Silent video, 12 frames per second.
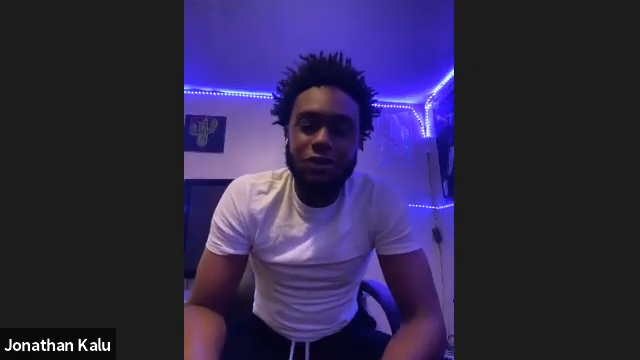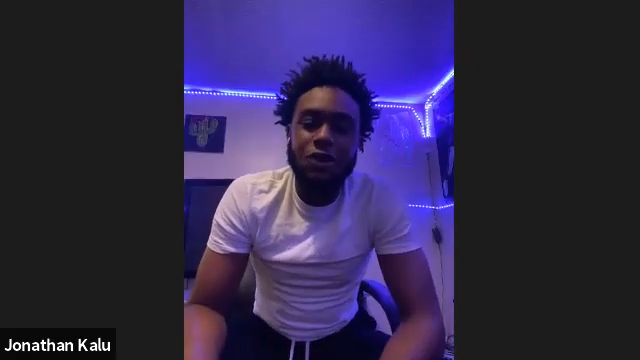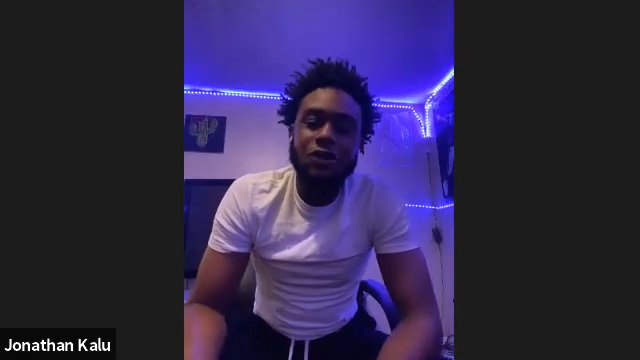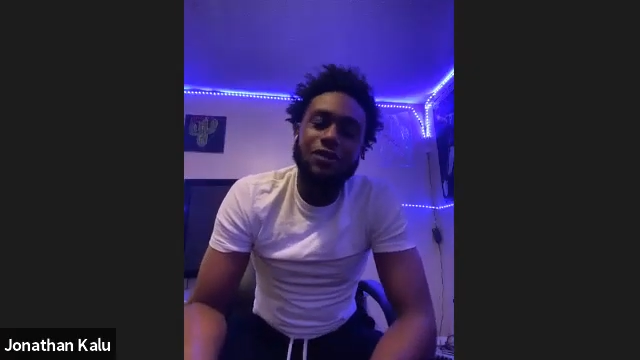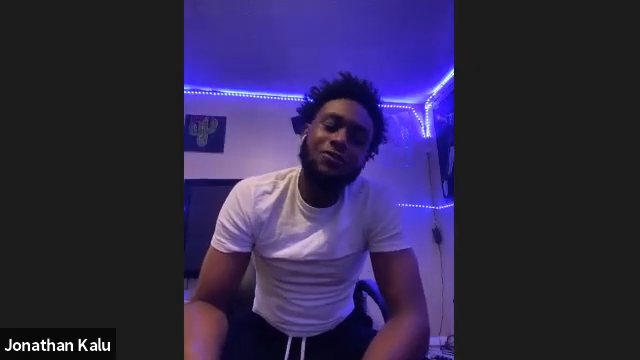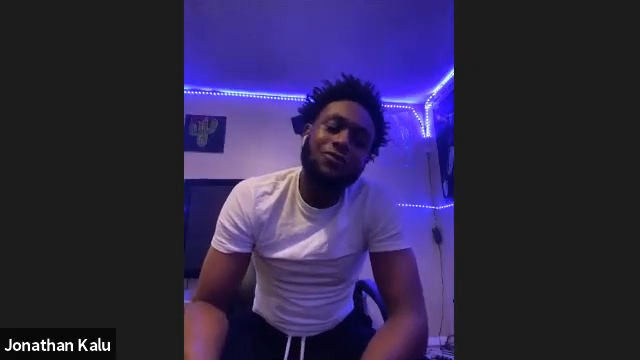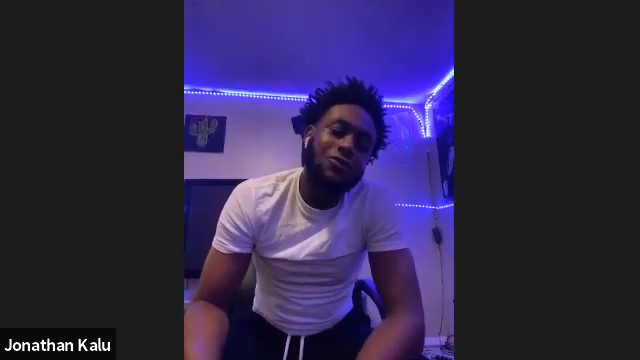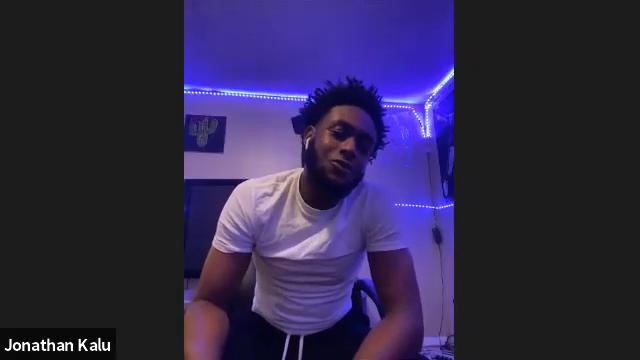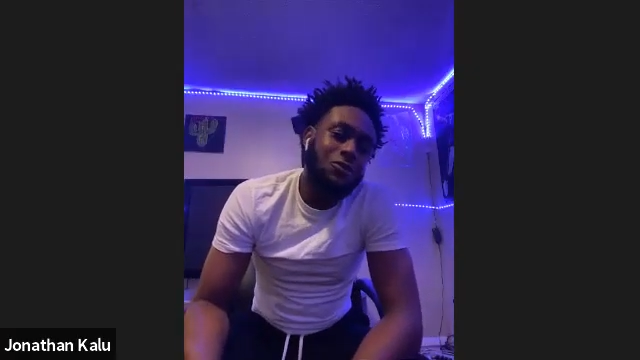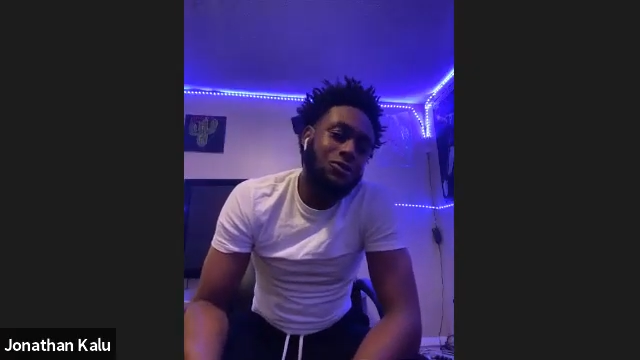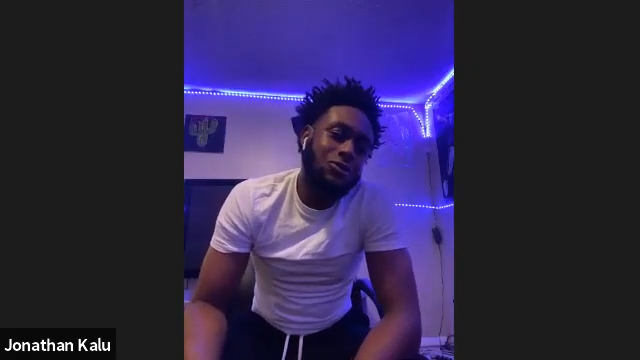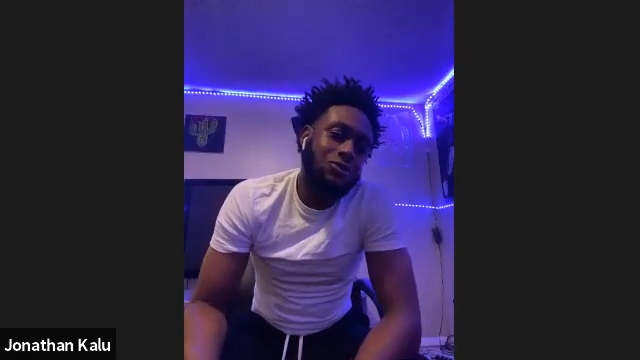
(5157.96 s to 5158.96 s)
Cardi
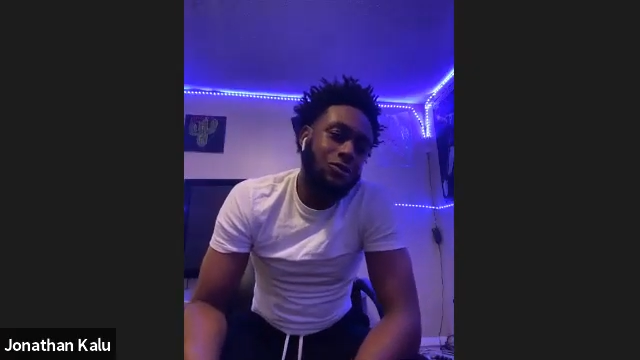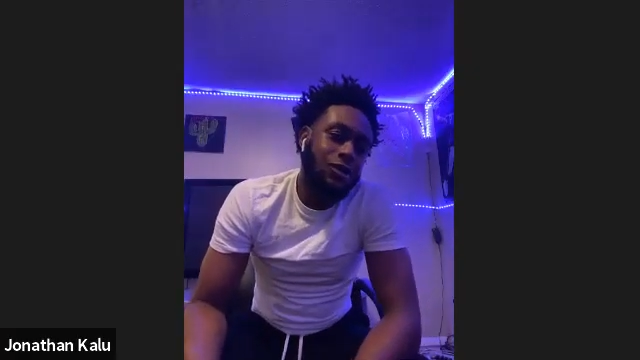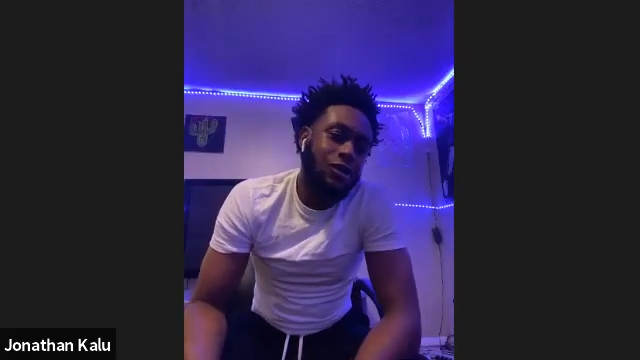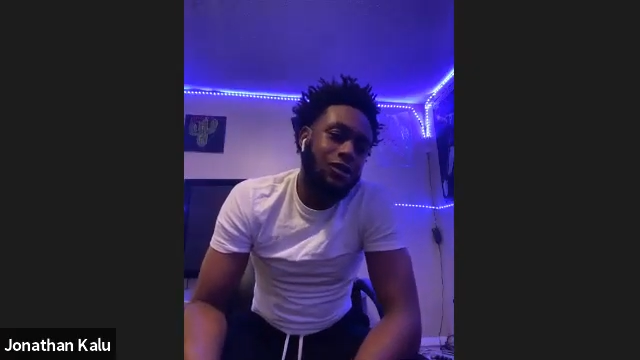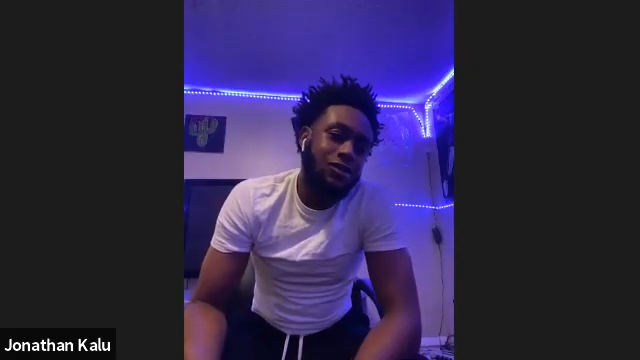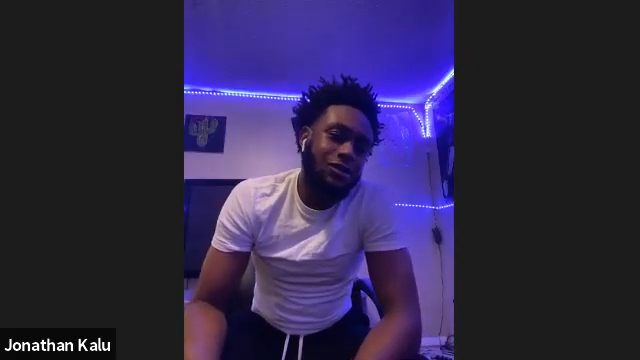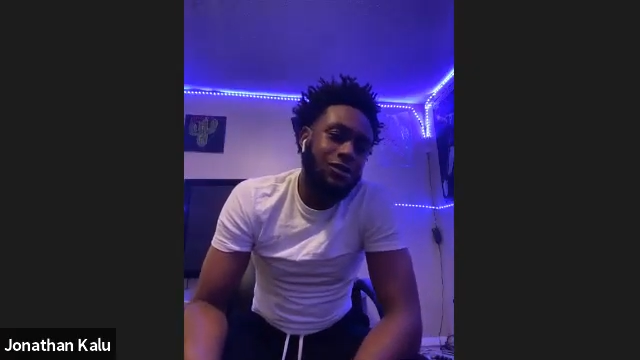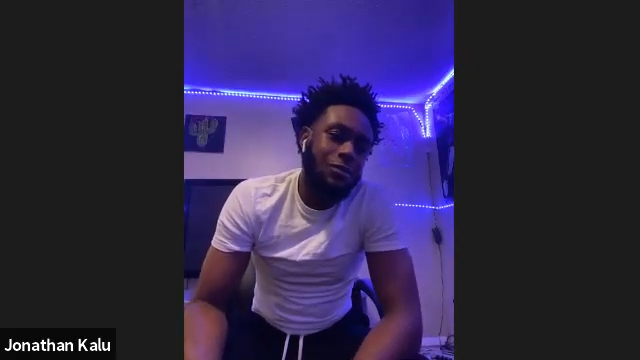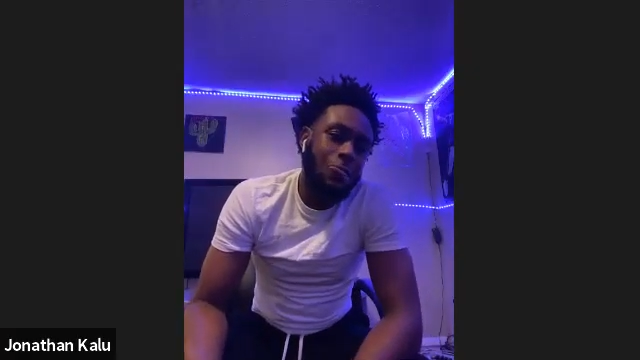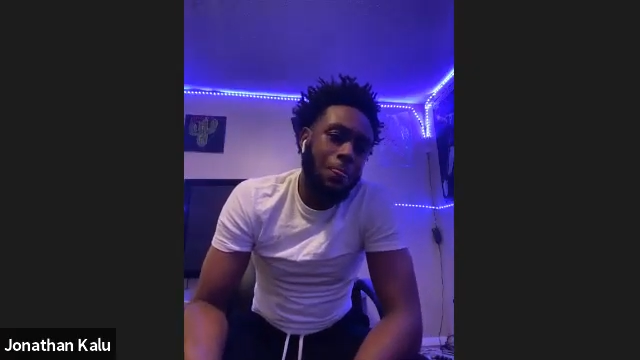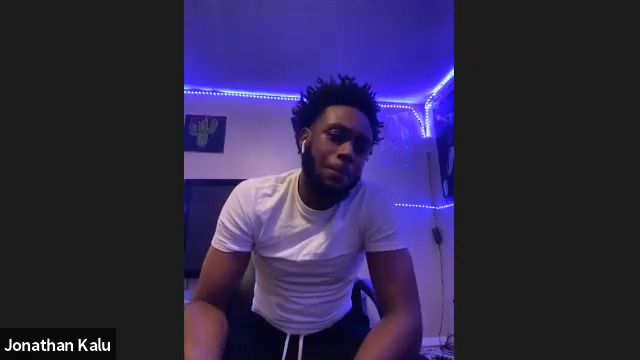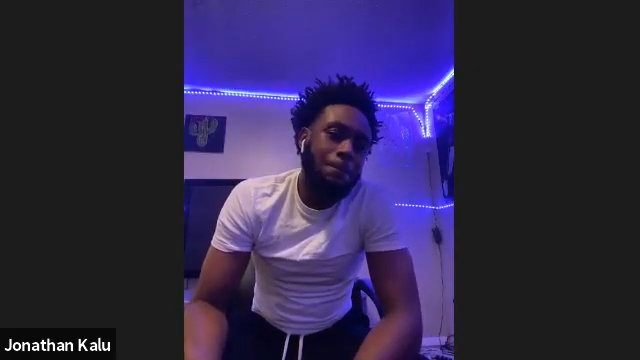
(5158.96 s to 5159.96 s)
influence on Kanye,
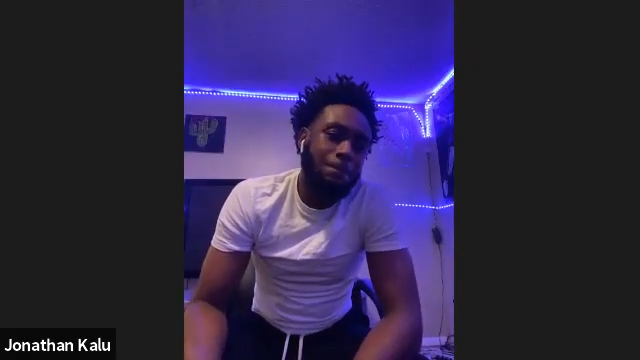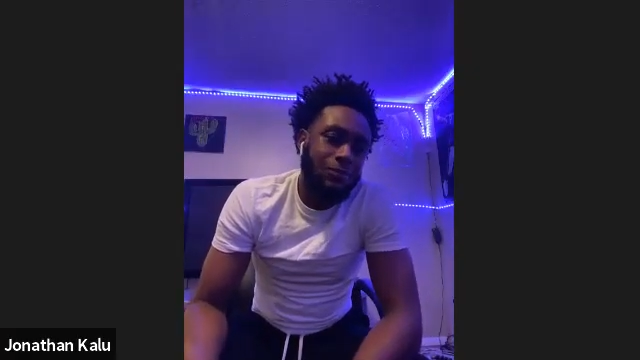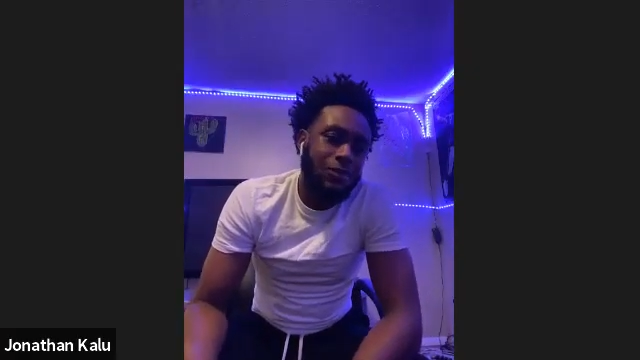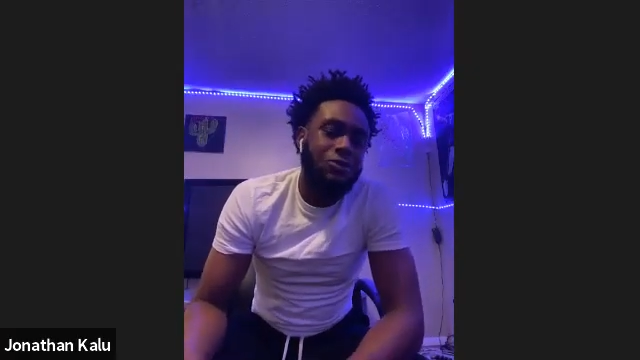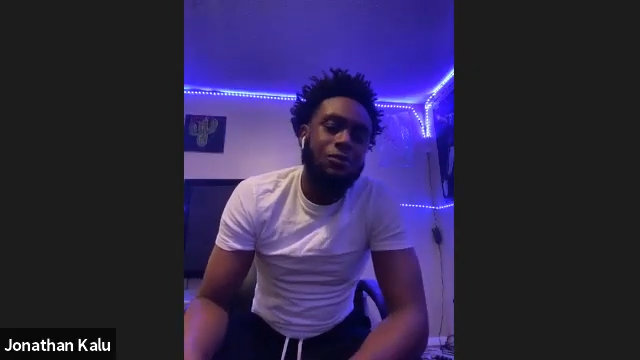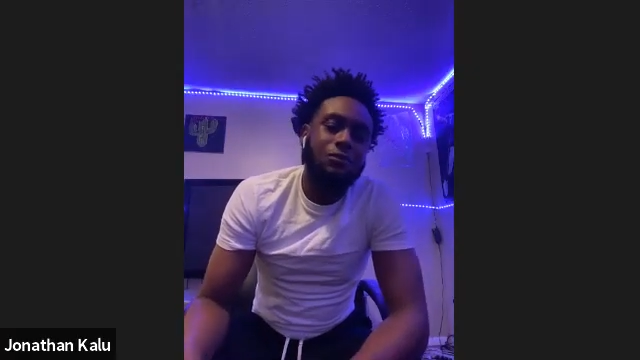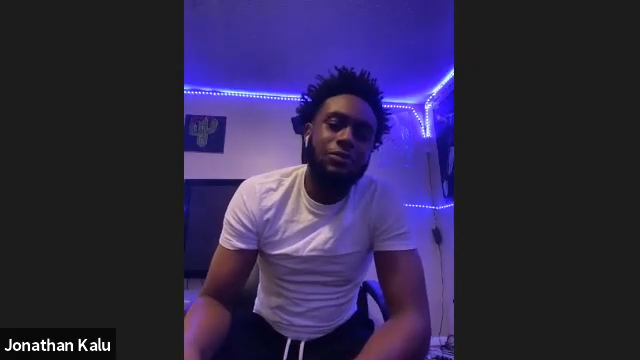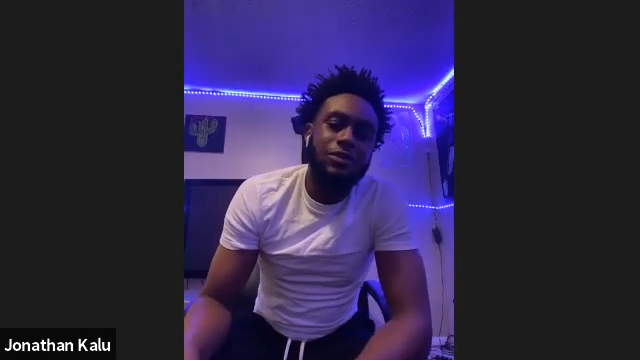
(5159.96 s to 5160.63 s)
it's gonna